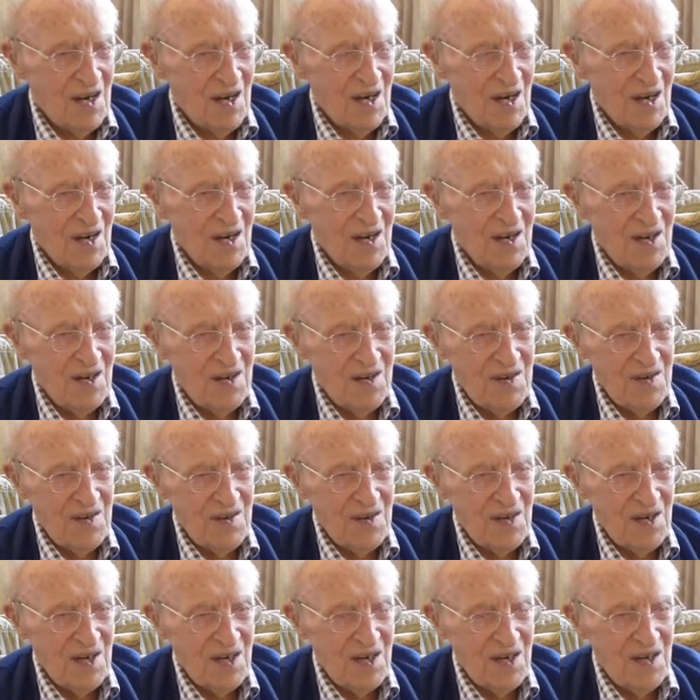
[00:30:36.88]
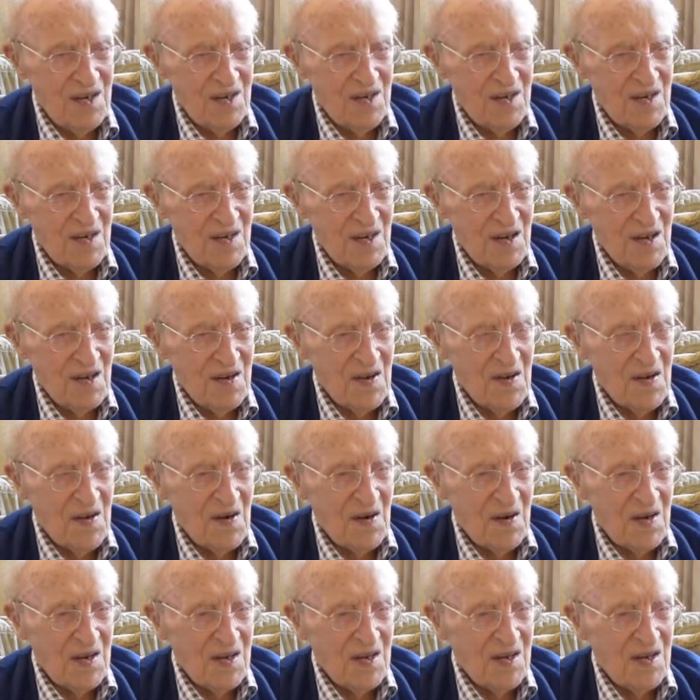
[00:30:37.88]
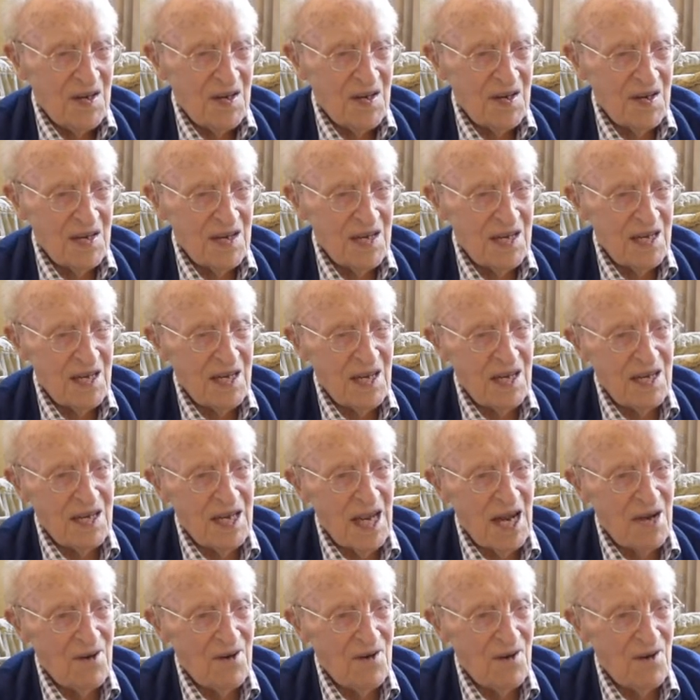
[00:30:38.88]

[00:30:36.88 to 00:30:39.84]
and uh, get